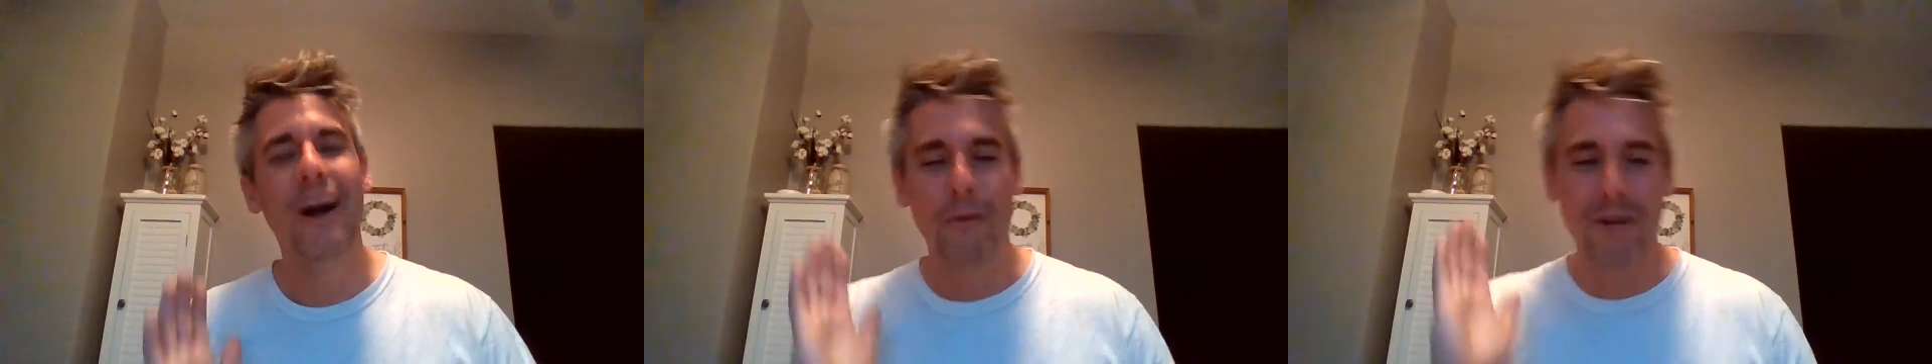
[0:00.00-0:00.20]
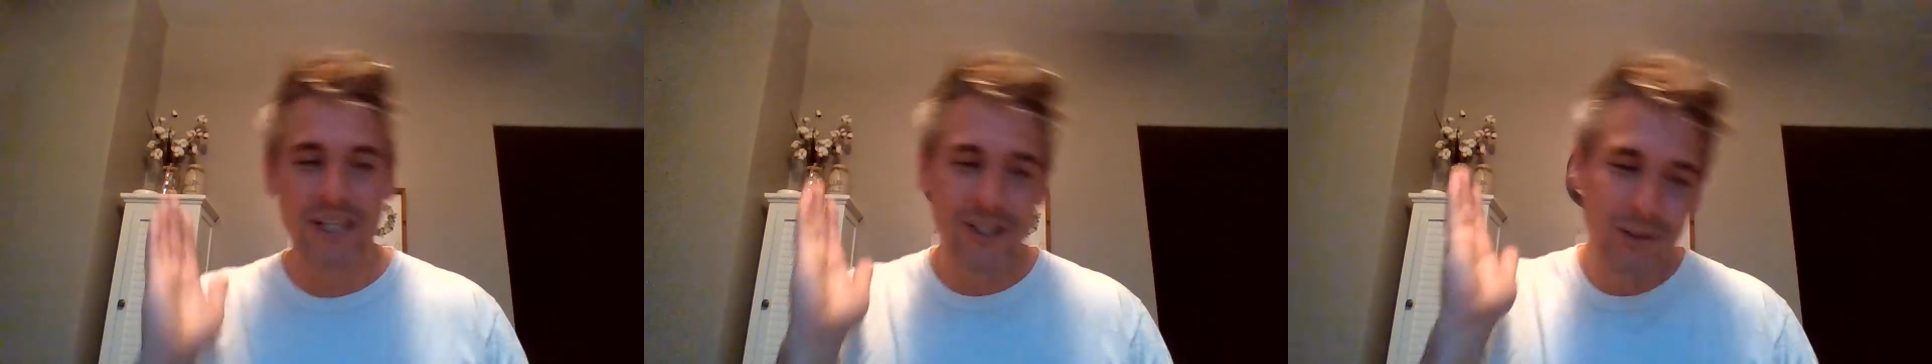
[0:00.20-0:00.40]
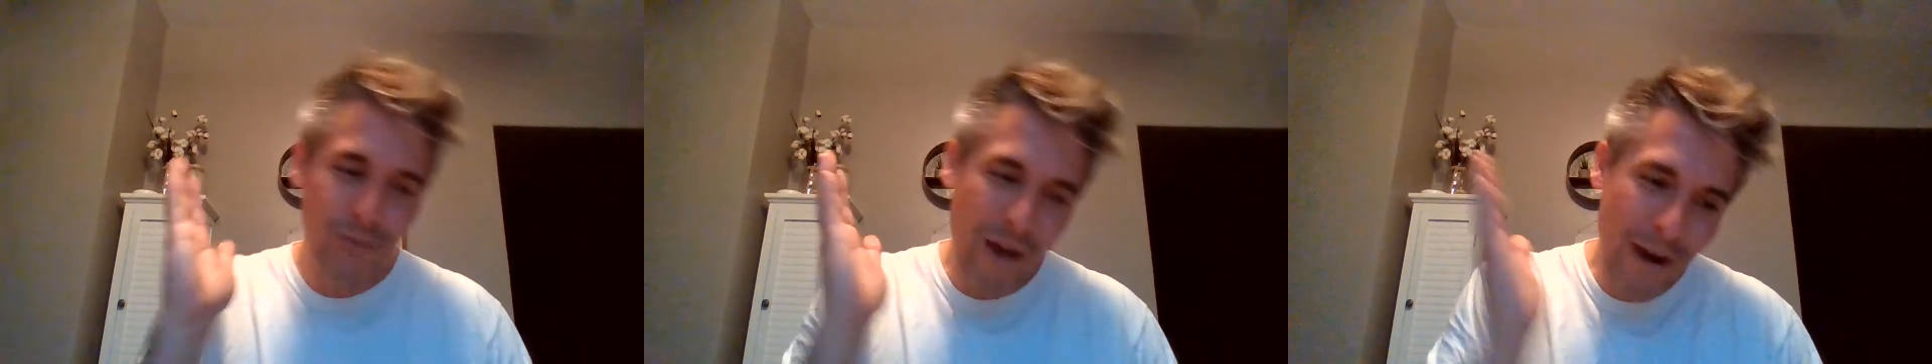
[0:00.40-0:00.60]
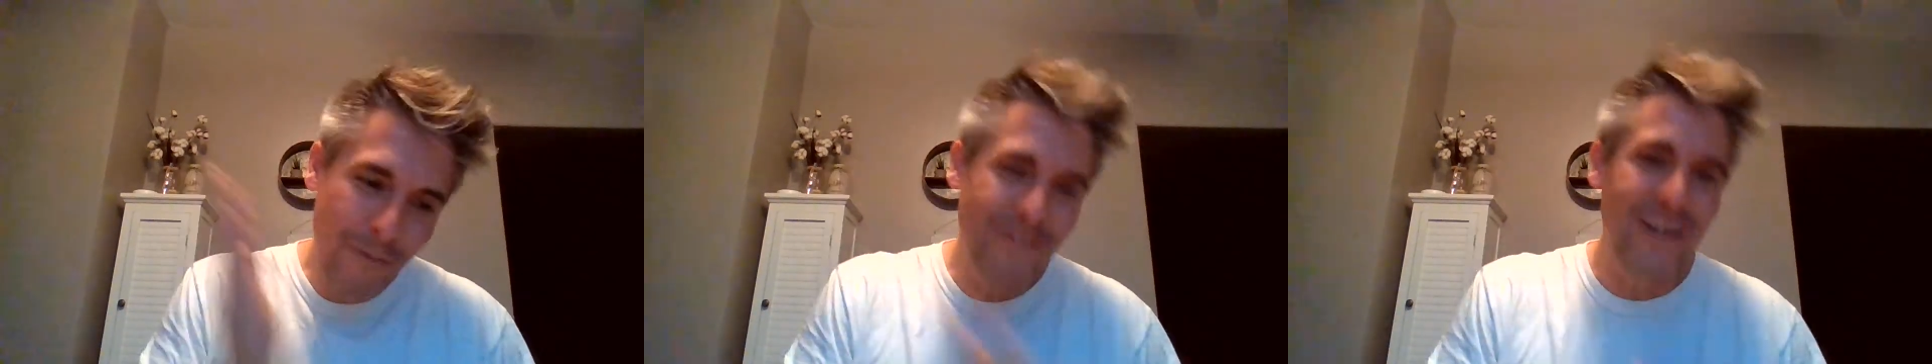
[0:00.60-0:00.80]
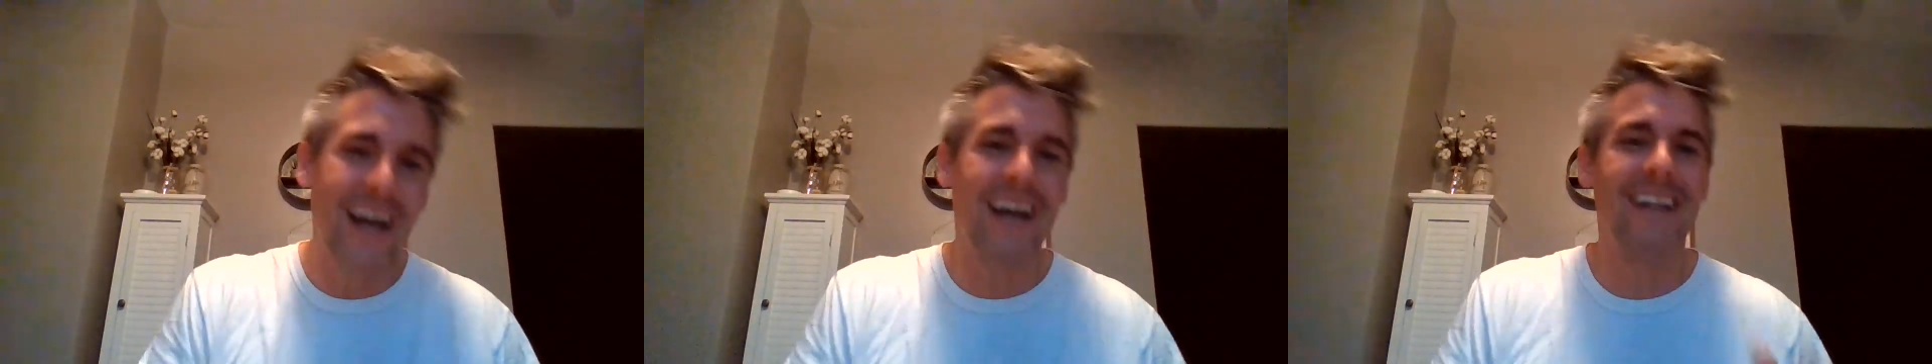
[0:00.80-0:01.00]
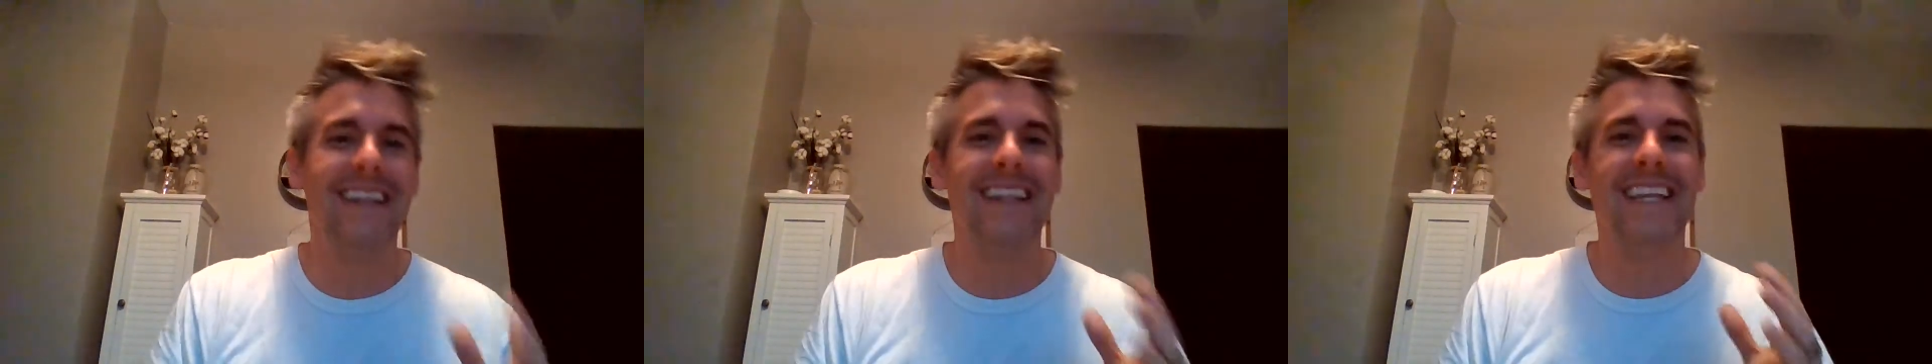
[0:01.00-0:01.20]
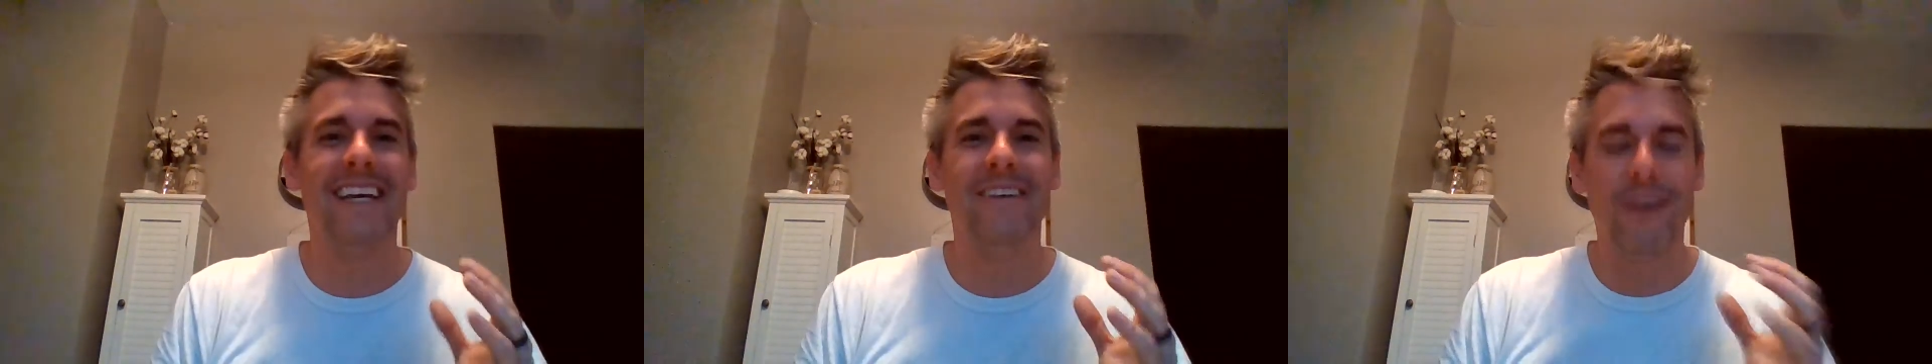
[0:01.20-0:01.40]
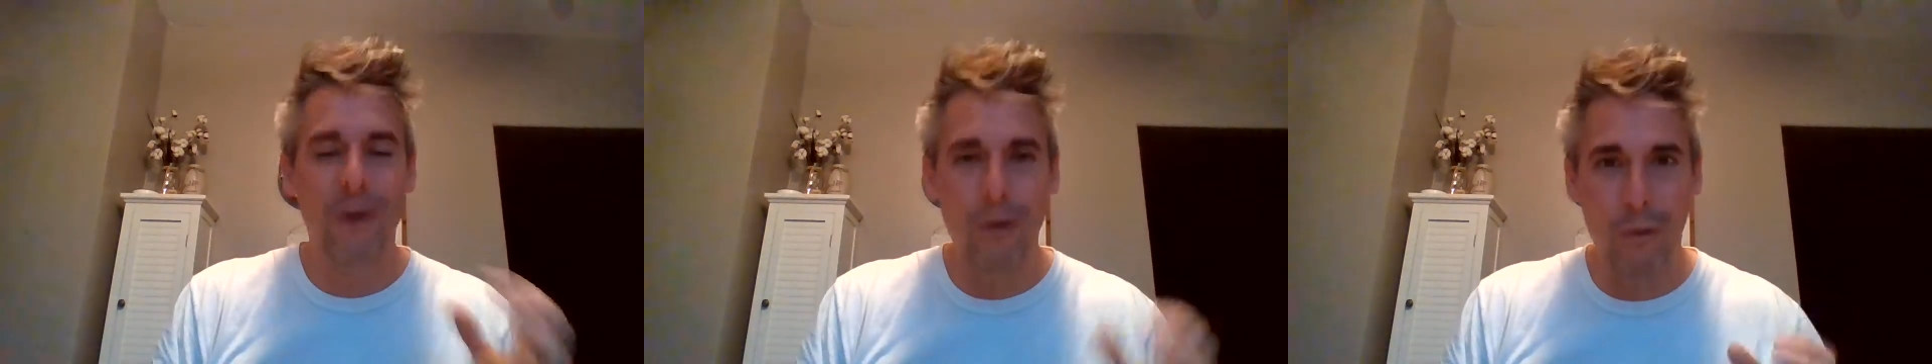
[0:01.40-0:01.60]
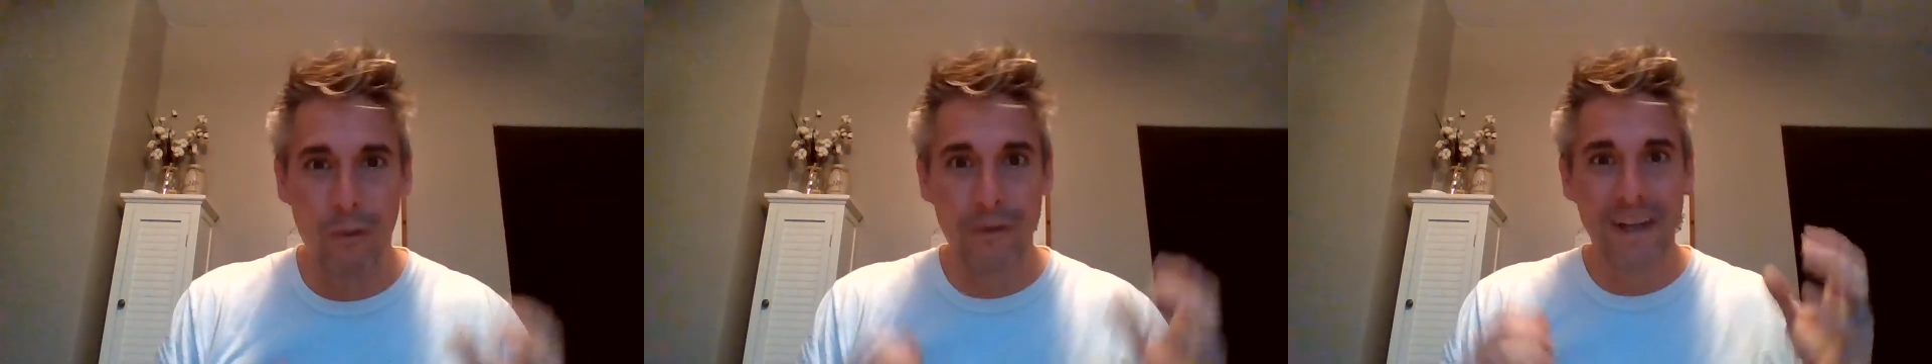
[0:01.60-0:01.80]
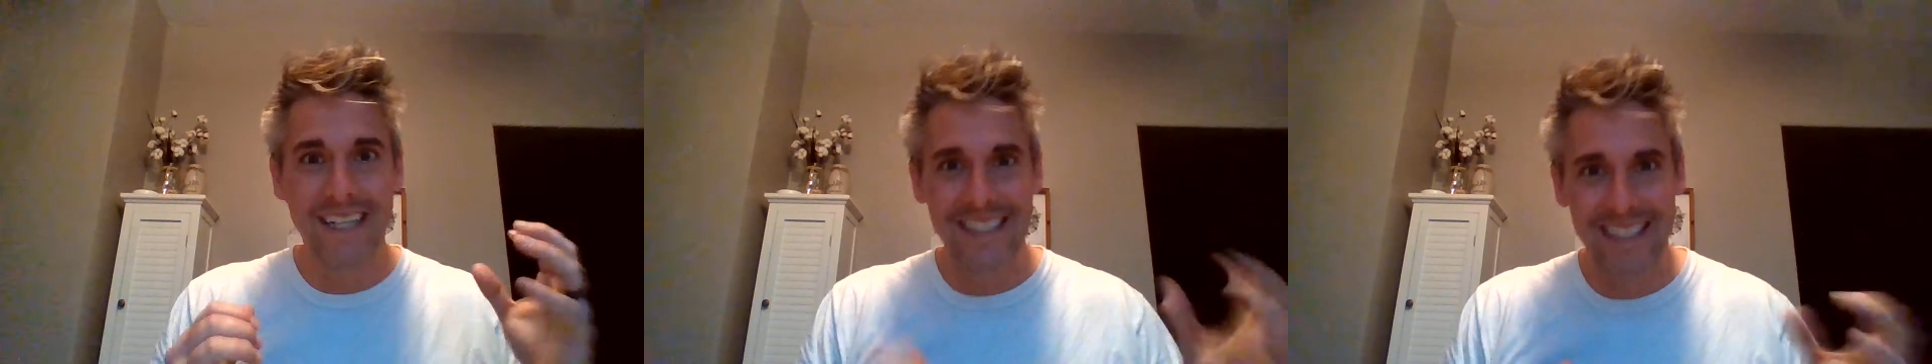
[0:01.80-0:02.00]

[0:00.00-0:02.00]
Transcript: Which is why we've got to live according